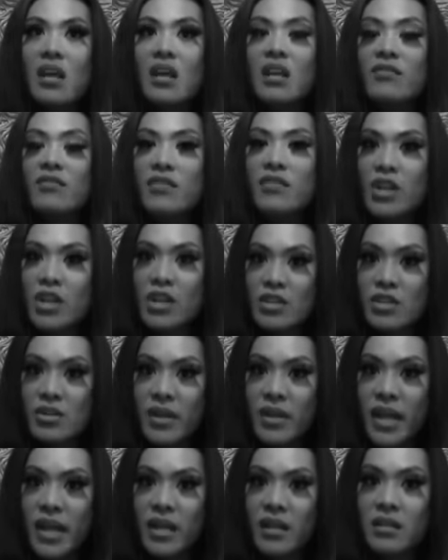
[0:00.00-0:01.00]
of
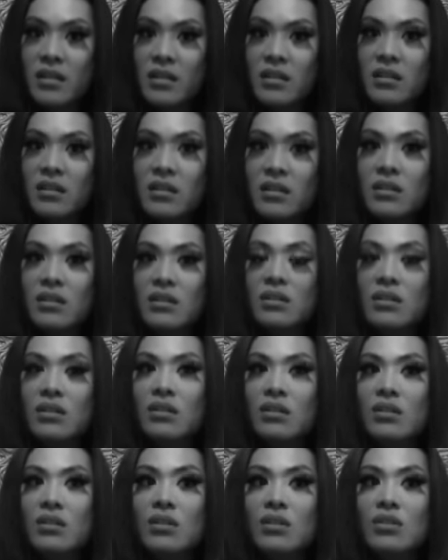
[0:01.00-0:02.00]
nurturing
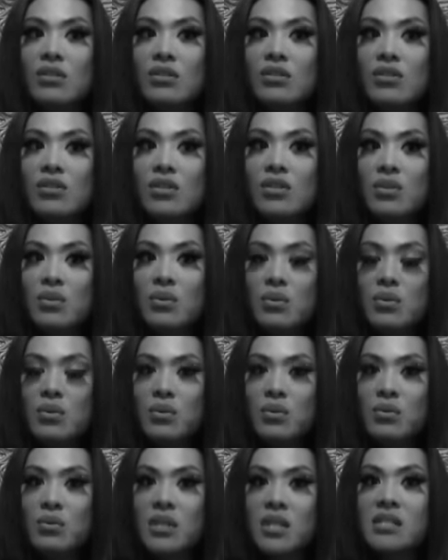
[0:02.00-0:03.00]

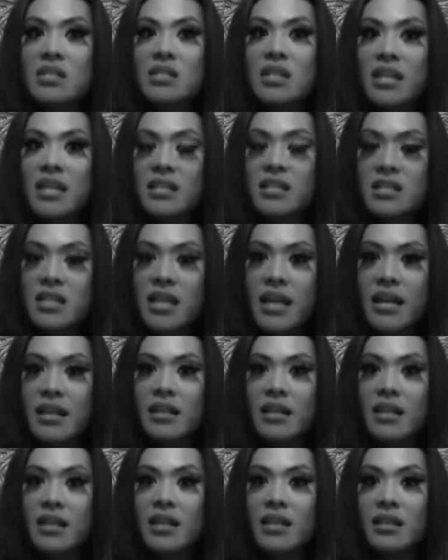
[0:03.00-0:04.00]
to the sense that
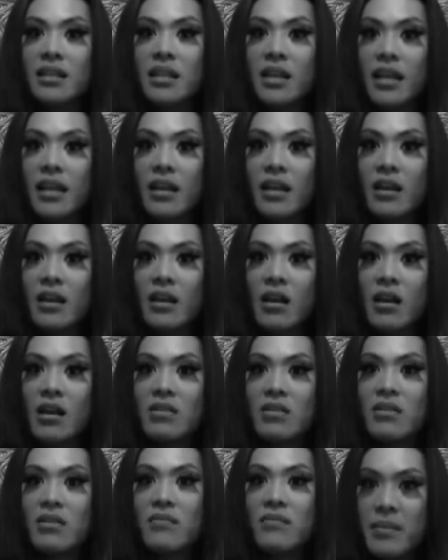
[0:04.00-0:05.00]
they
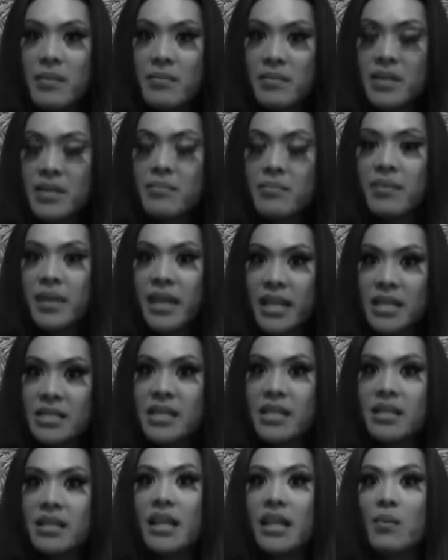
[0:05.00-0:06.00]
are the feminine beings
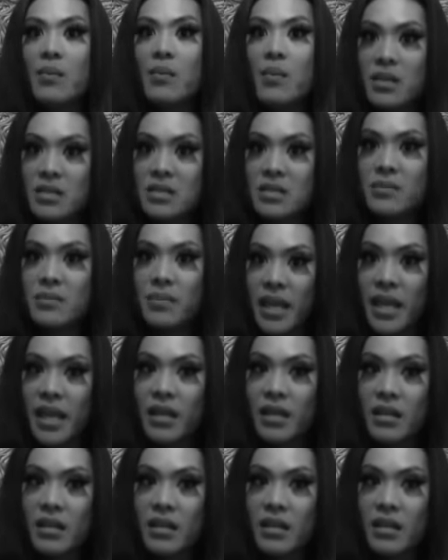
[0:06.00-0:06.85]
that they want to be.